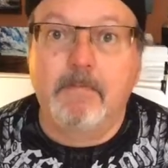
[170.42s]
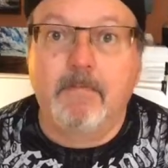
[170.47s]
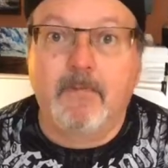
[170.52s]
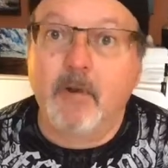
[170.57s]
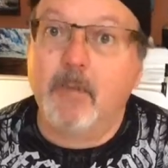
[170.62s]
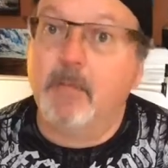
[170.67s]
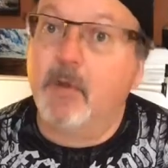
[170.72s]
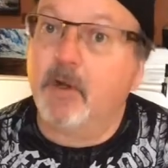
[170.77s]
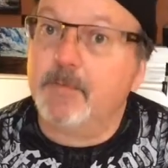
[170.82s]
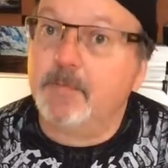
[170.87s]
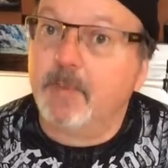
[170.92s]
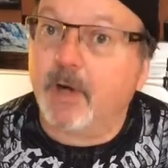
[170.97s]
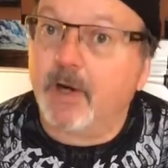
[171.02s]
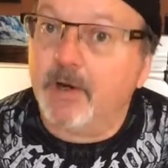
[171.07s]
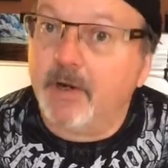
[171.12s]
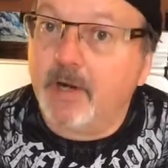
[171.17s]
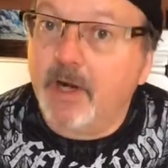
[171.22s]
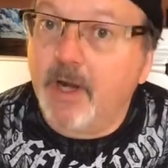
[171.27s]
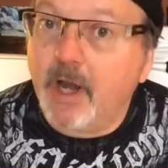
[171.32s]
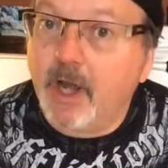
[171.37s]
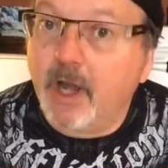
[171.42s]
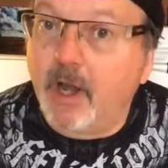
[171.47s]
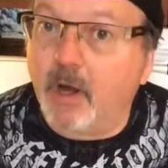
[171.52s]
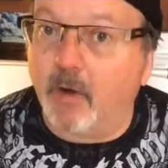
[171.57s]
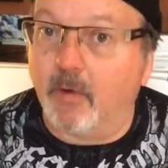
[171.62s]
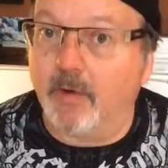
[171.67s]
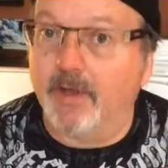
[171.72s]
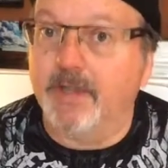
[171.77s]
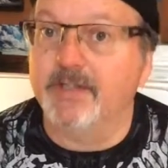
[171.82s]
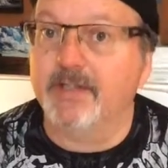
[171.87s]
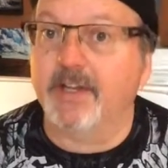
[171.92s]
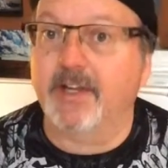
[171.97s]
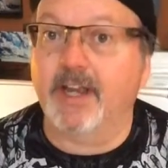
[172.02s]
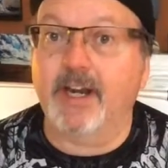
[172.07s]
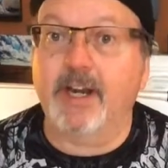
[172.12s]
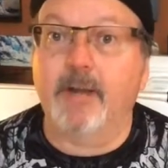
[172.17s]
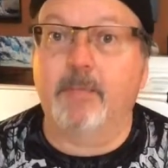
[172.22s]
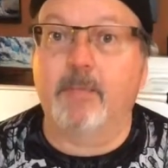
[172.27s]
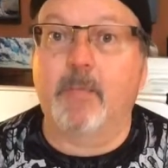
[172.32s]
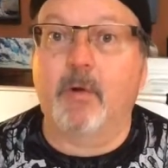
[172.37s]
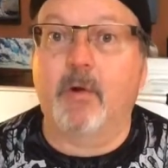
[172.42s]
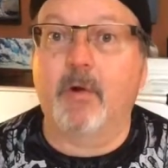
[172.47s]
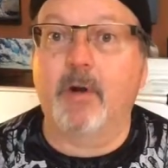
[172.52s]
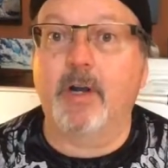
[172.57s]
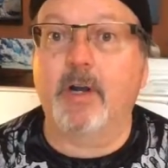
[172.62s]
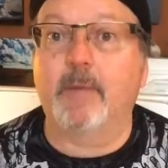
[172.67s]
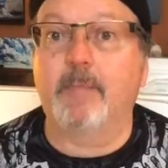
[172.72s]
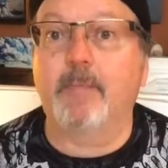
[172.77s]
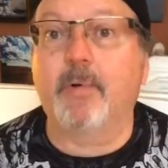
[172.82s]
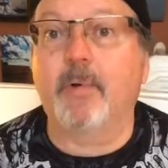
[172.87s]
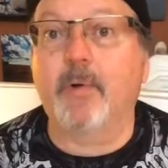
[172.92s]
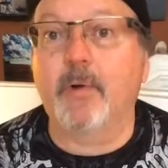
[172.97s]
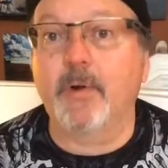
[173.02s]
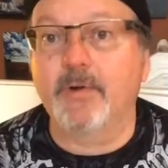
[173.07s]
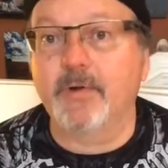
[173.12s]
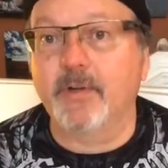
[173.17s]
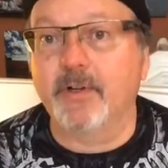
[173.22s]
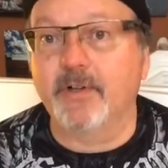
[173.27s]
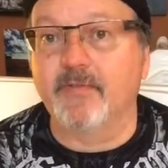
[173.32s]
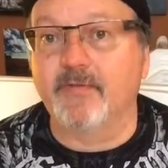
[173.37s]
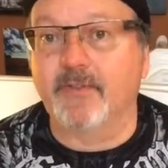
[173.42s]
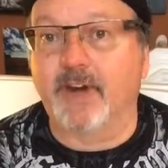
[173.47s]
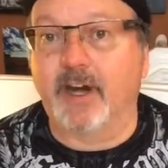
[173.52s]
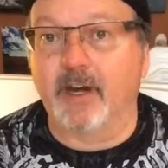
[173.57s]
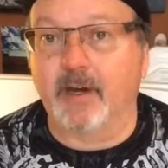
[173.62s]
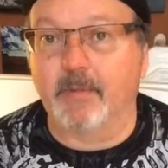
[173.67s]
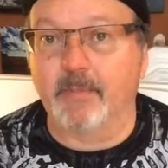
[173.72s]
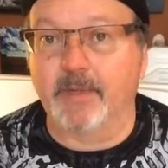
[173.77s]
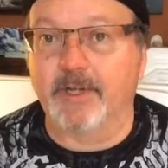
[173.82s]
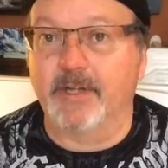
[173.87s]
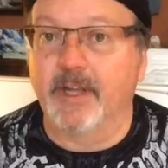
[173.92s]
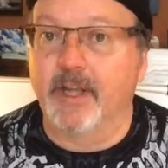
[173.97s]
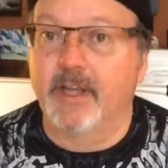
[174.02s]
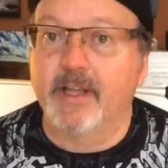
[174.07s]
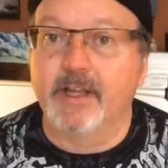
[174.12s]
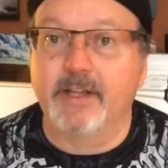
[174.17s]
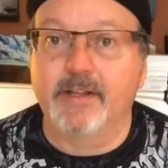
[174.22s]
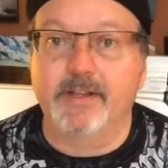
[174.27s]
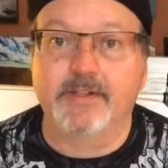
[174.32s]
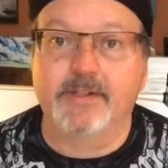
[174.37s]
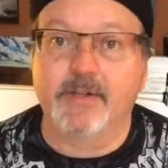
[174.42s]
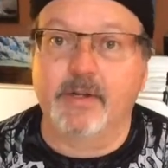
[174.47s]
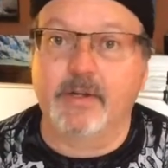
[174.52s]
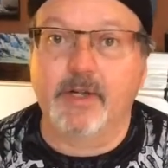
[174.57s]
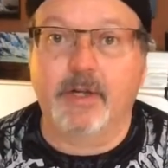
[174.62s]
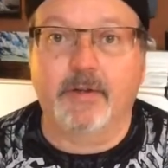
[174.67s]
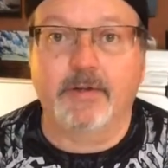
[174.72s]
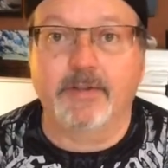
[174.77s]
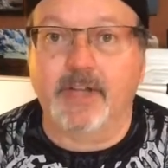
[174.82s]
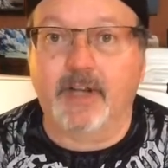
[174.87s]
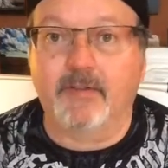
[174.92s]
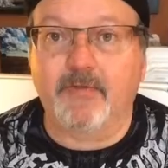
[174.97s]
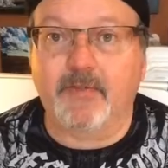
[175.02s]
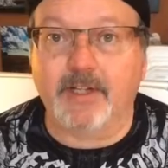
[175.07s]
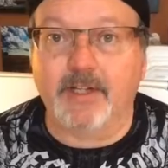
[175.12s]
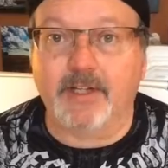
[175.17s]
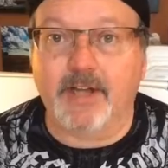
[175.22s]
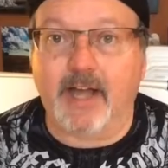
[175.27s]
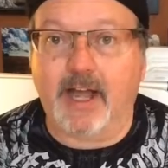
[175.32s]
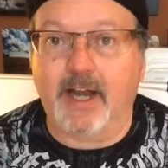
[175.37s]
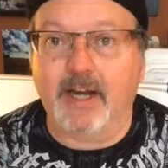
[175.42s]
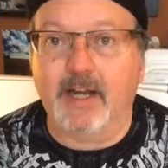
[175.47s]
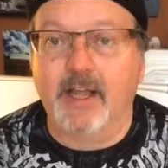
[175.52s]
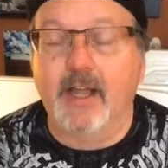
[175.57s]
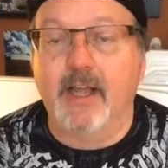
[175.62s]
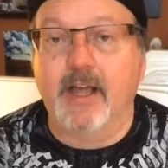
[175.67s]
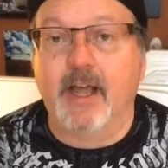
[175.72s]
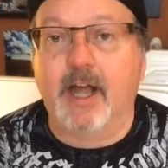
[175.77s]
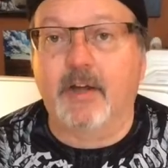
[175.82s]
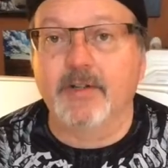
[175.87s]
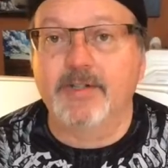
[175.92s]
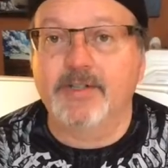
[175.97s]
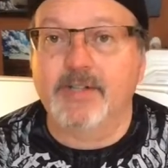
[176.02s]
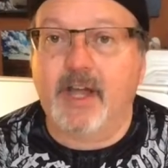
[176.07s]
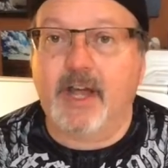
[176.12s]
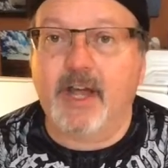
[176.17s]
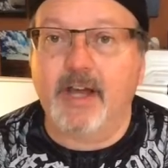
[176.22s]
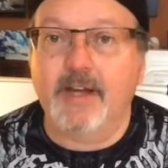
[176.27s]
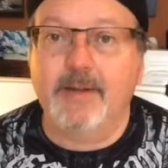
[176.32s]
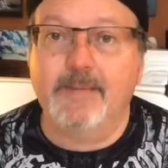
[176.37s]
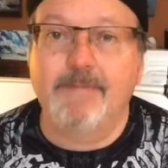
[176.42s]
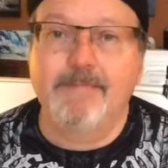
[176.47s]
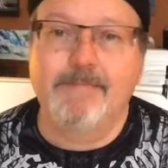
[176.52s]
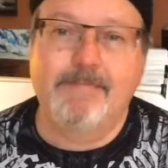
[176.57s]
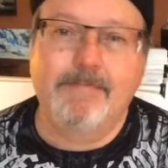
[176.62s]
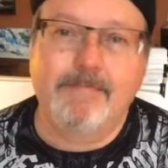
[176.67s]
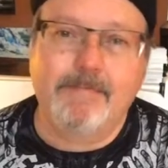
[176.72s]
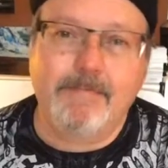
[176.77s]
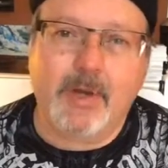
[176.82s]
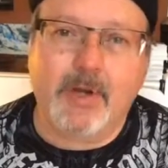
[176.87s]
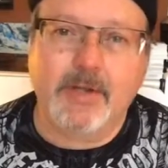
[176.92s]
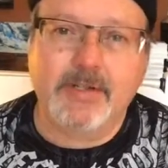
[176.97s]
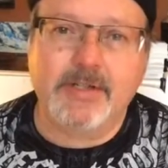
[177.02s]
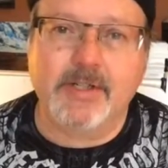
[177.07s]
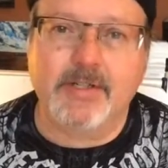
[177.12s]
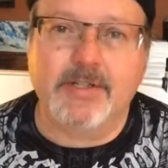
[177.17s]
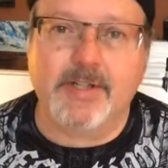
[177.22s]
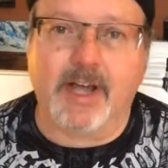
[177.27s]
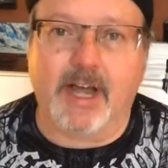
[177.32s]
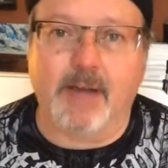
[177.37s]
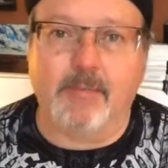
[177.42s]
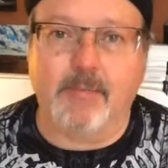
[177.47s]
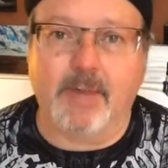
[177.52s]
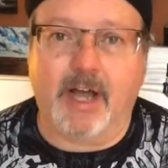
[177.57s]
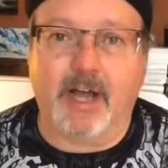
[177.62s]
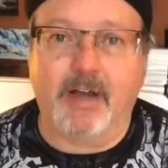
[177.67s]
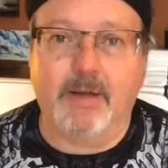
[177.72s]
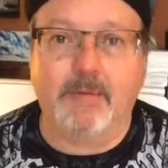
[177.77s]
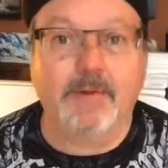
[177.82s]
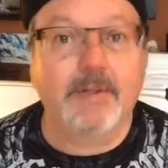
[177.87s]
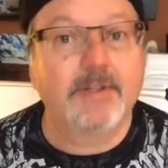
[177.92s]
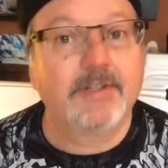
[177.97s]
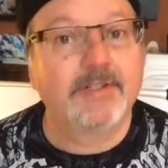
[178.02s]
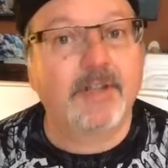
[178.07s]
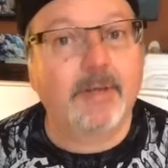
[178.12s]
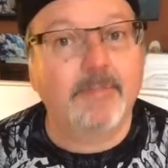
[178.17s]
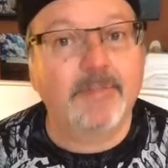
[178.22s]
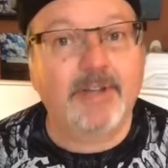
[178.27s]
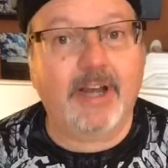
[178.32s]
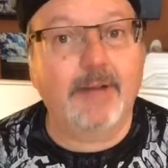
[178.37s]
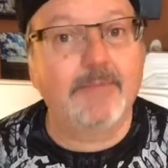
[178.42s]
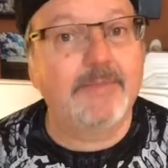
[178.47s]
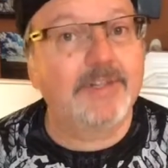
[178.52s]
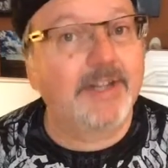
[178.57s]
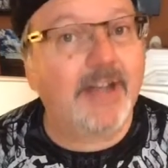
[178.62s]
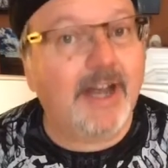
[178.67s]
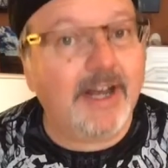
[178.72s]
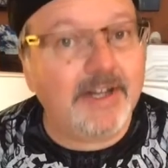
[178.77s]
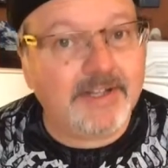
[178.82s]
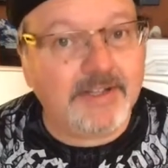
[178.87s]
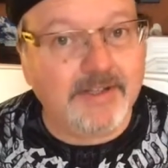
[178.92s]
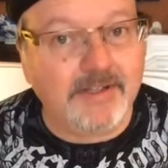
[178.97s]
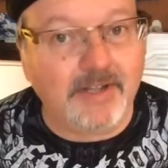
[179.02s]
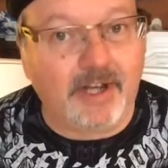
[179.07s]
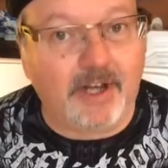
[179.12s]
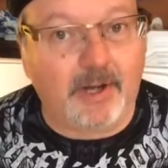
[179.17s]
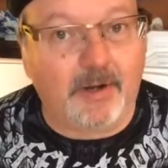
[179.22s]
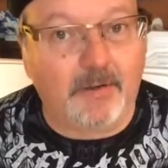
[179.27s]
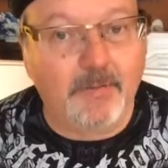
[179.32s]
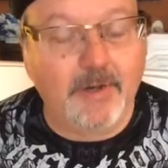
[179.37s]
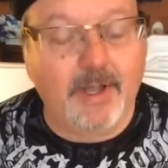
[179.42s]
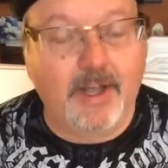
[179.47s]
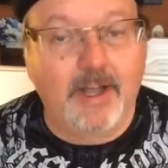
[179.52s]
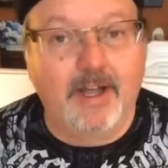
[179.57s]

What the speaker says: For the most part, no, because again, I'm more in a portrait environment. In the studio, definitely not. Outside, most of the time not. Sometimes yes, though.